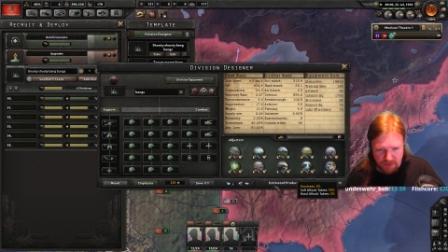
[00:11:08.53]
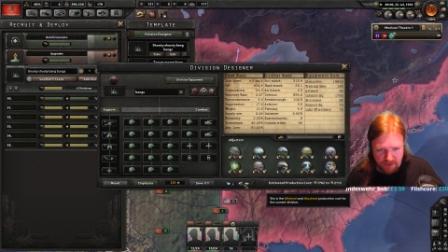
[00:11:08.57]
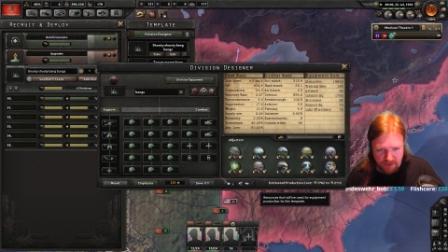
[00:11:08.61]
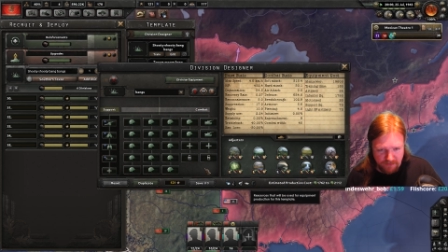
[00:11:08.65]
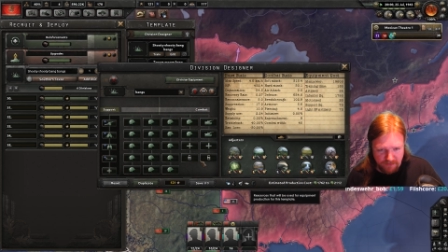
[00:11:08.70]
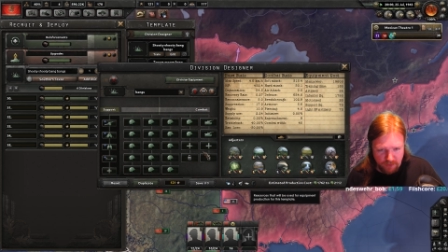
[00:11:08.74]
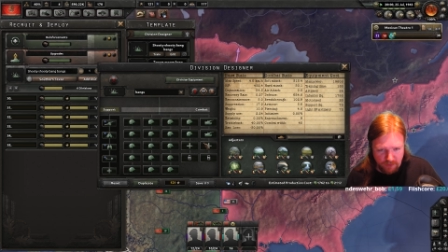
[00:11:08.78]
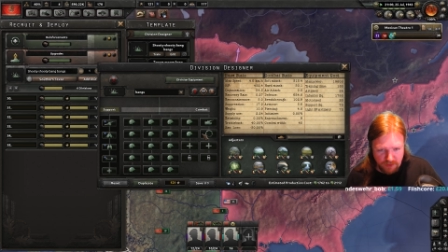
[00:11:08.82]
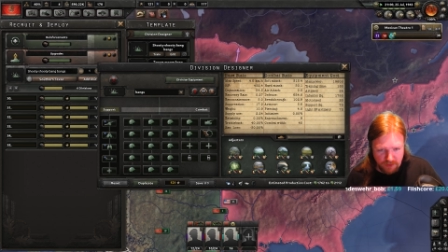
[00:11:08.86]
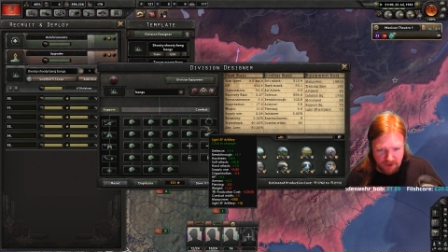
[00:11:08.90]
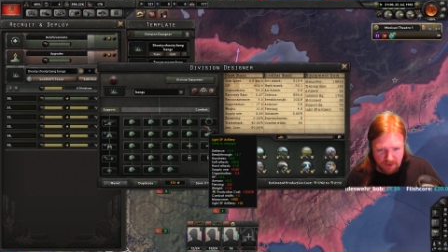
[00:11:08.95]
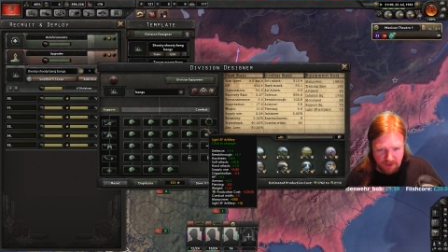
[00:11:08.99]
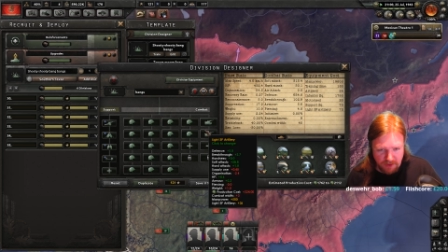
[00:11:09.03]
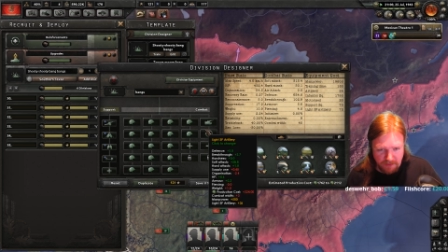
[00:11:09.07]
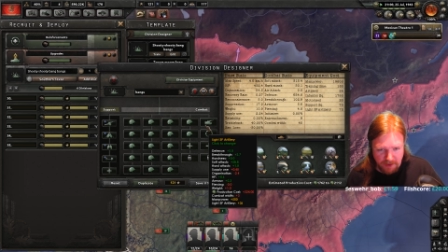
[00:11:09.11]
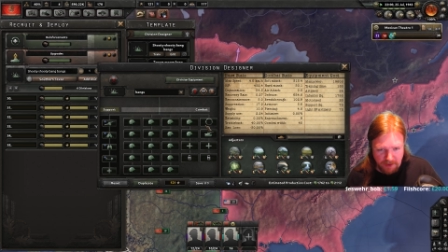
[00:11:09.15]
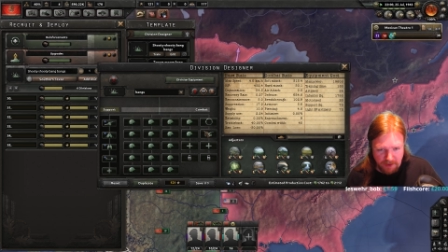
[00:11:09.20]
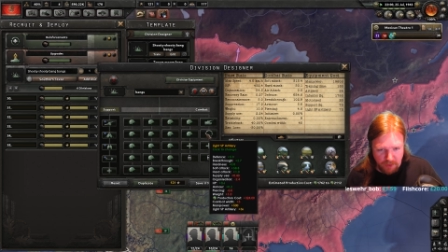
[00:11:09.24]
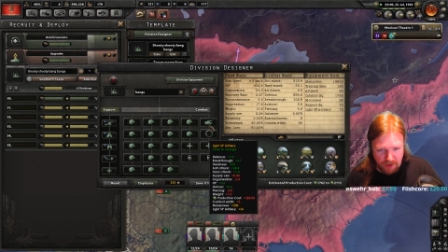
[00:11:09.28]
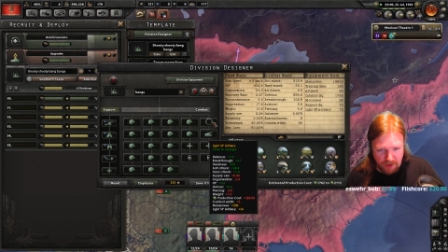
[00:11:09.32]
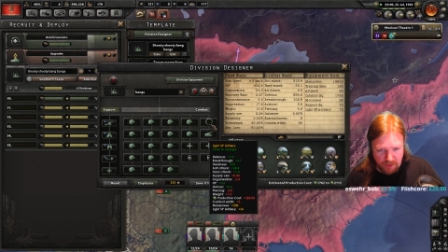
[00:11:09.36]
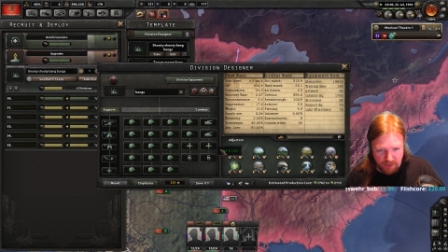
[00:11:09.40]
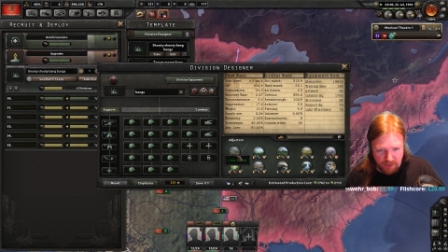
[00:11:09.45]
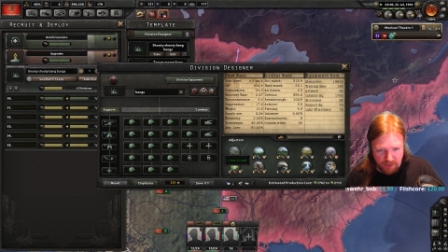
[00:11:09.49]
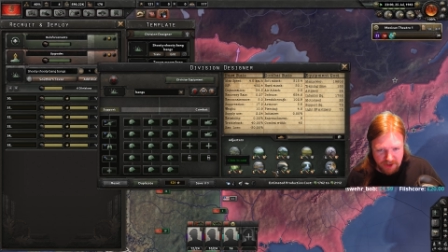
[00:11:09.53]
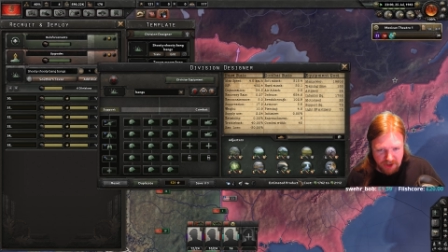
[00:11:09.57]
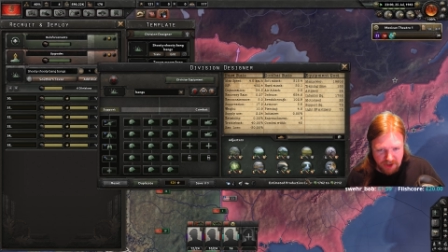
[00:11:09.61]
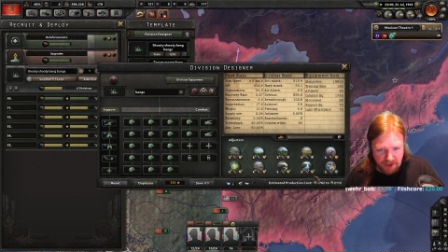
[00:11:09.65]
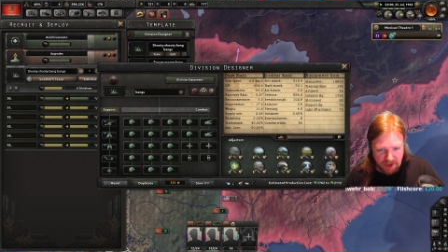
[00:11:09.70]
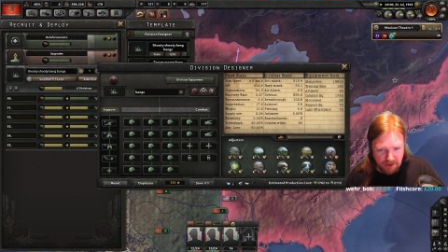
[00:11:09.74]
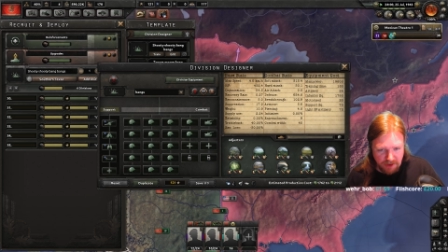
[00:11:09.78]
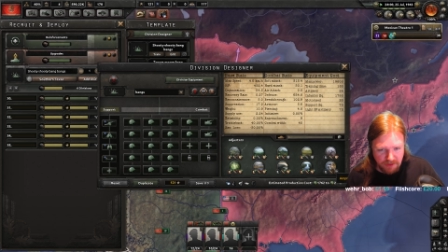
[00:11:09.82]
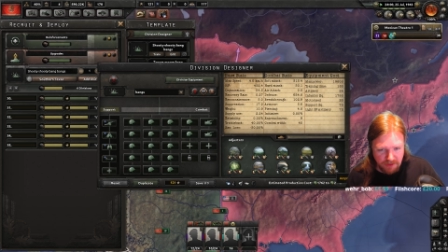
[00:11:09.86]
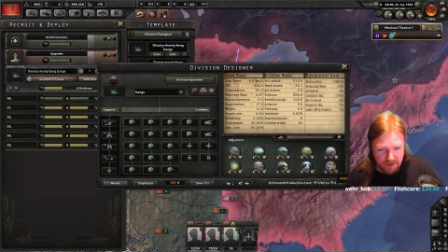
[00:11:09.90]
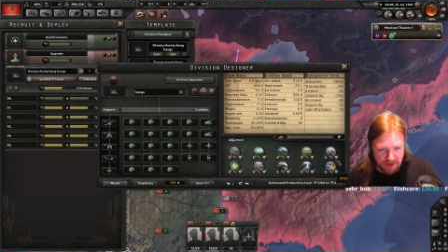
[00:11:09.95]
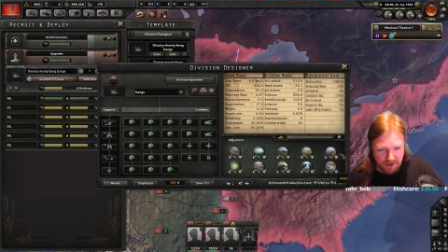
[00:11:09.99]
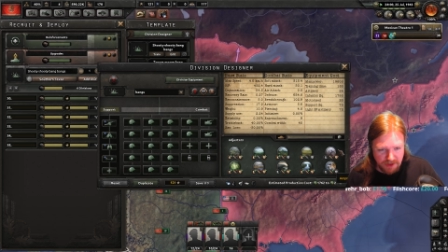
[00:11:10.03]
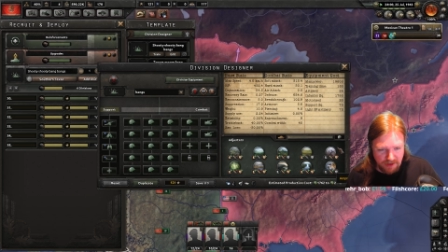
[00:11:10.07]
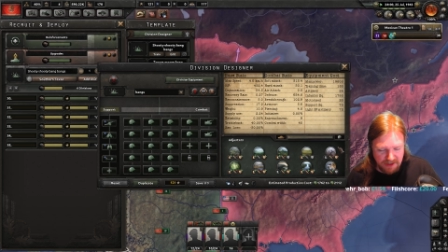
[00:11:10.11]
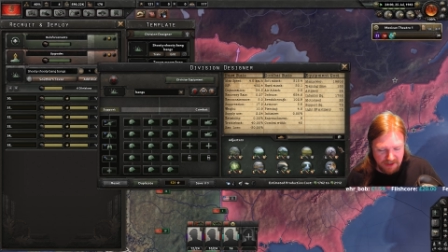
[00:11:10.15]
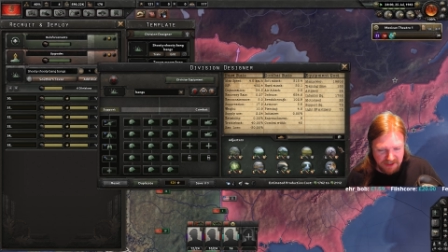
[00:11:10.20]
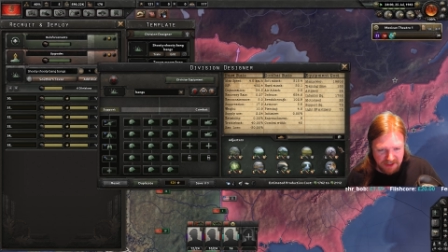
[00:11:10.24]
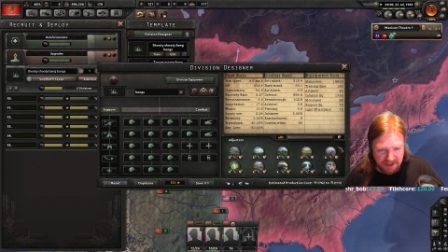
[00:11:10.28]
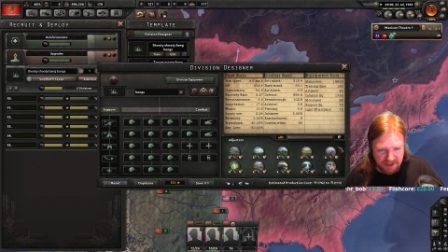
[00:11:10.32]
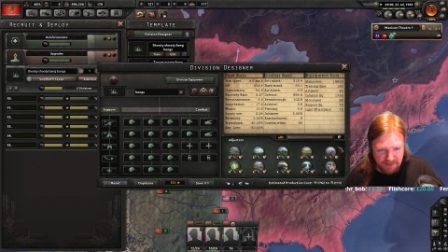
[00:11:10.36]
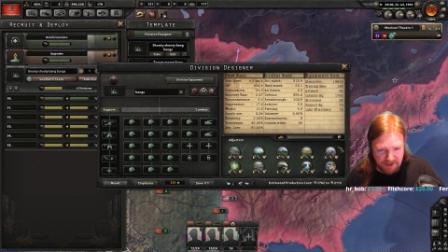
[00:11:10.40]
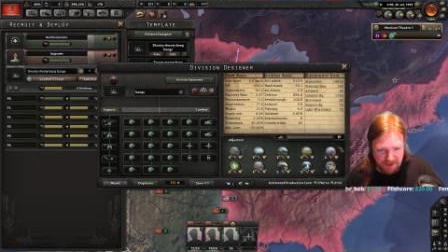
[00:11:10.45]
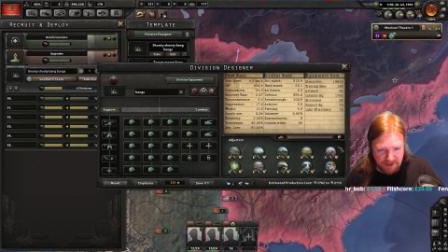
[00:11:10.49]
a four to combat with. We're actually using light
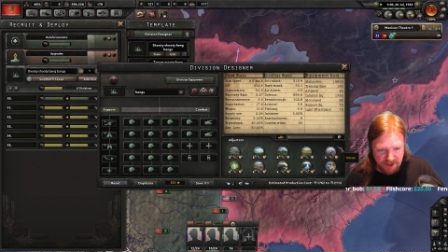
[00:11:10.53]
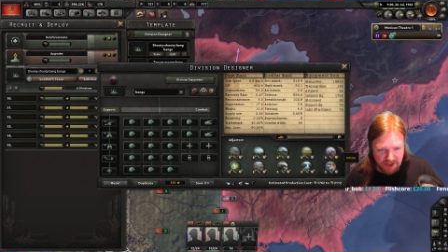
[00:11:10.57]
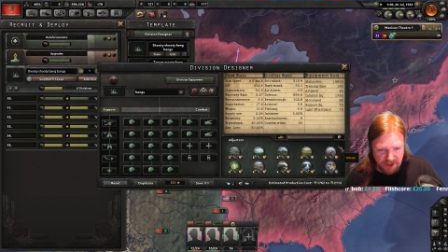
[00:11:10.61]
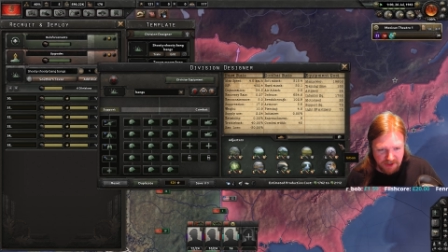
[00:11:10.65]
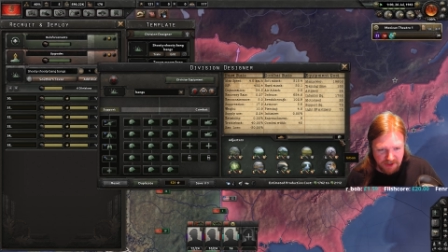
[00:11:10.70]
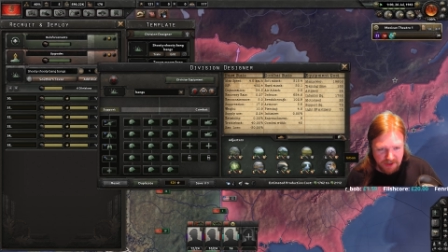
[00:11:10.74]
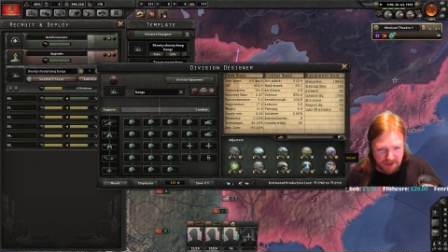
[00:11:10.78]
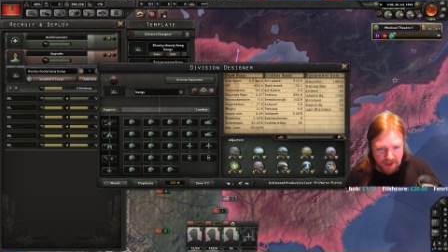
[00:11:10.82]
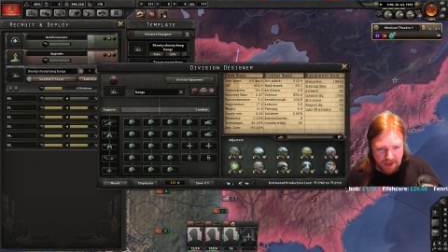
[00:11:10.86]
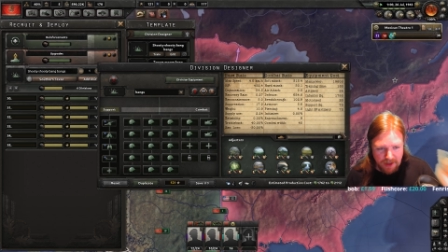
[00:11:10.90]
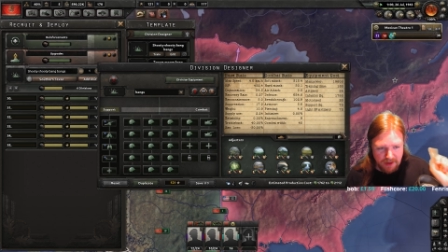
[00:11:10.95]
S P Gs.